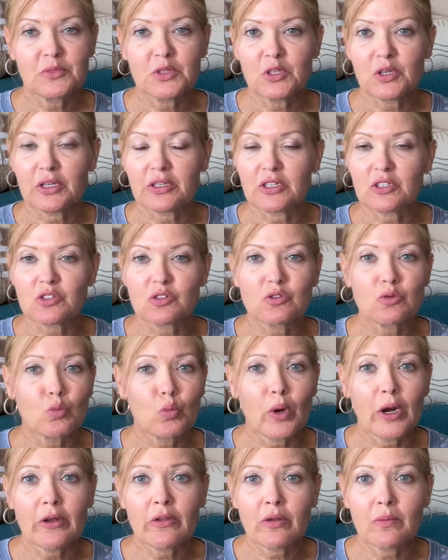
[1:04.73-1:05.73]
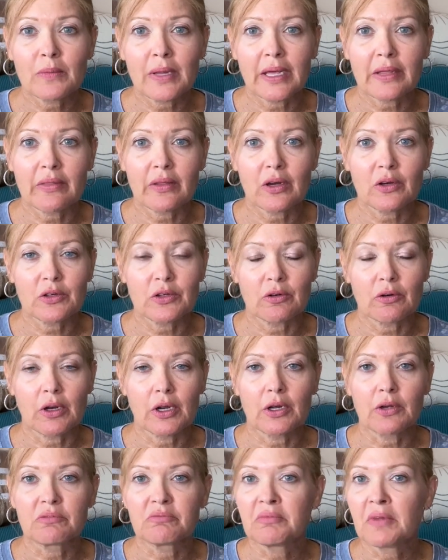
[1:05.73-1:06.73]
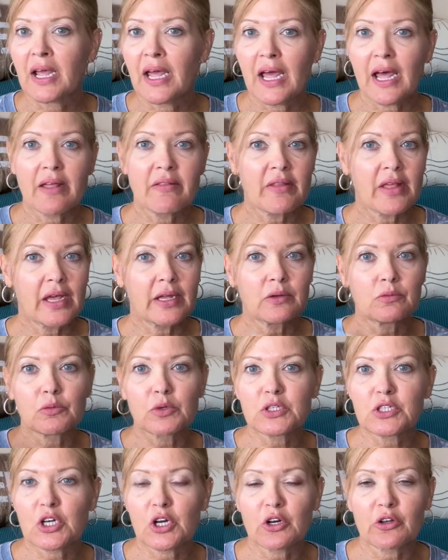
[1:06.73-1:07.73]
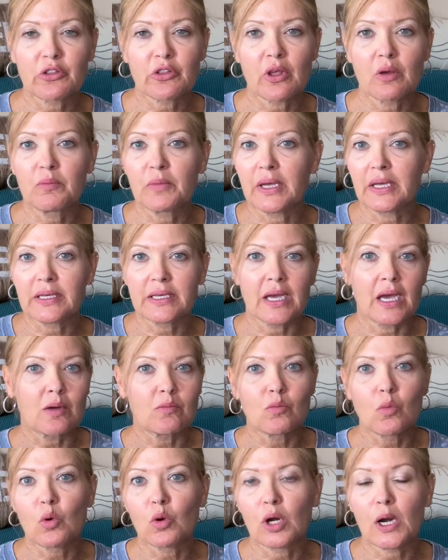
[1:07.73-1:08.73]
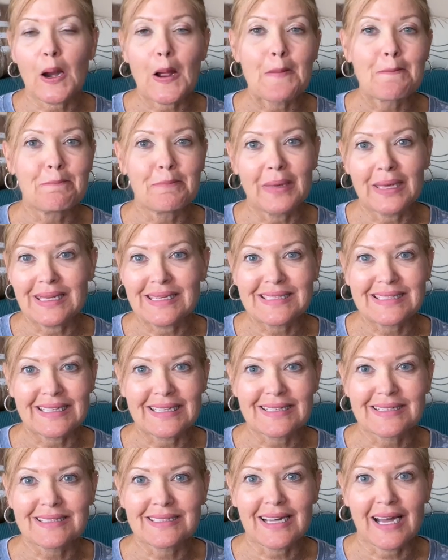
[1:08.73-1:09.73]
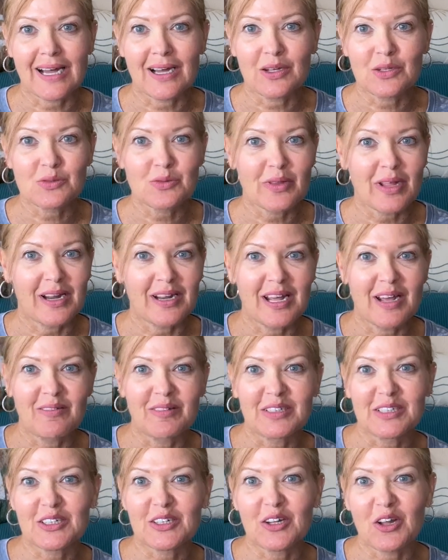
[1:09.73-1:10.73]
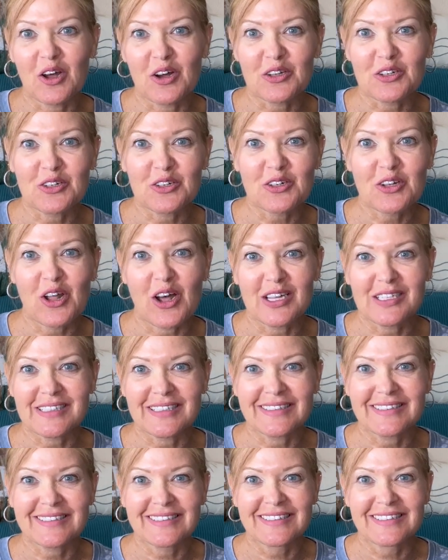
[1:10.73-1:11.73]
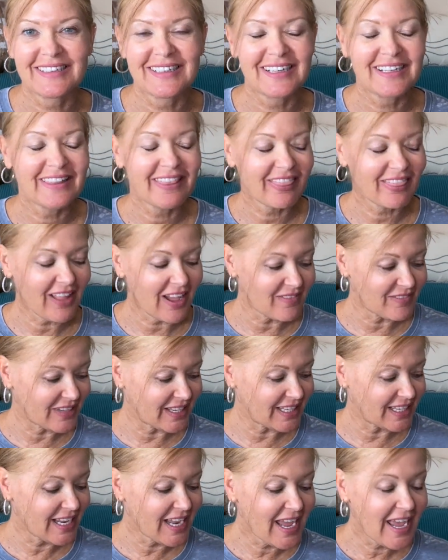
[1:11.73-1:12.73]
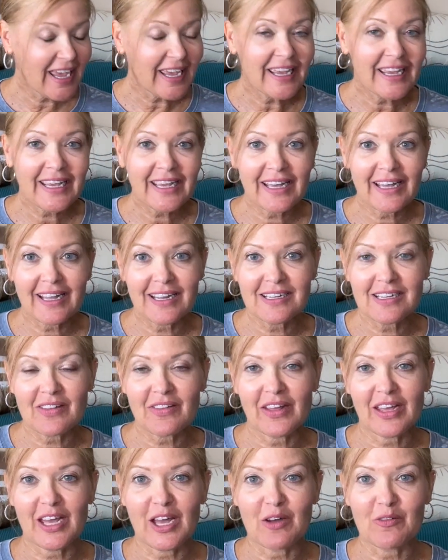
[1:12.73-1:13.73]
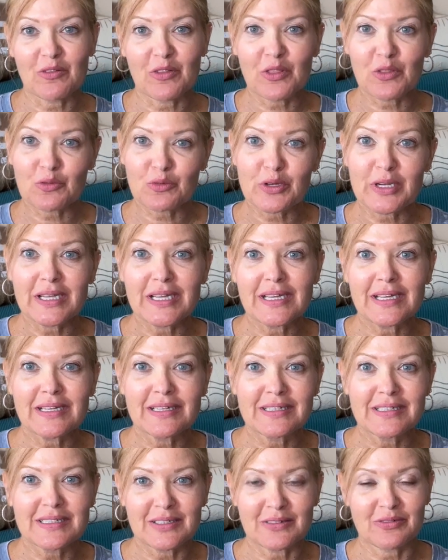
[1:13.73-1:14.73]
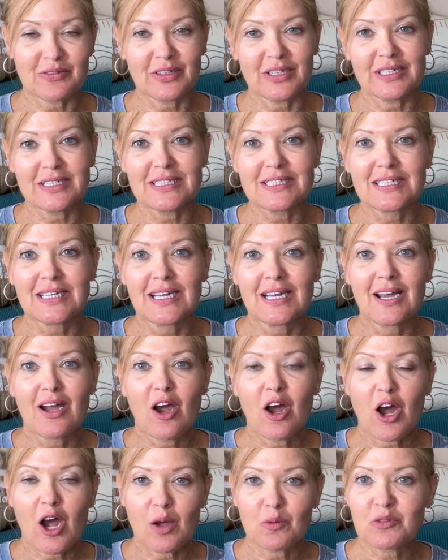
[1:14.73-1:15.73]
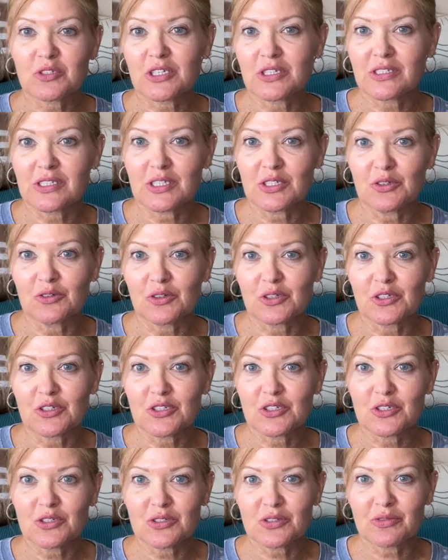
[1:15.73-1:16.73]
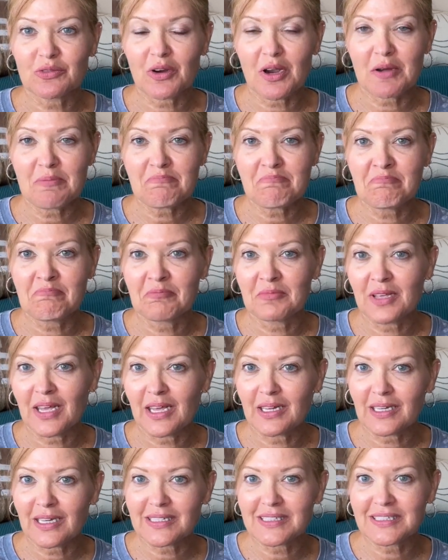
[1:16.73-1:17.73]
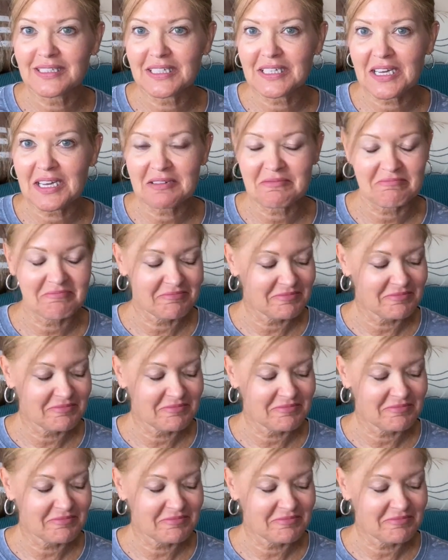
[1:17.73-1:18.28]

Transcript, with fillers: You get to wear them like they're your own, and then return them and get more amazing styles without having to clog your closet. Love it. And they have three different options that you can choose from. And let's dig in.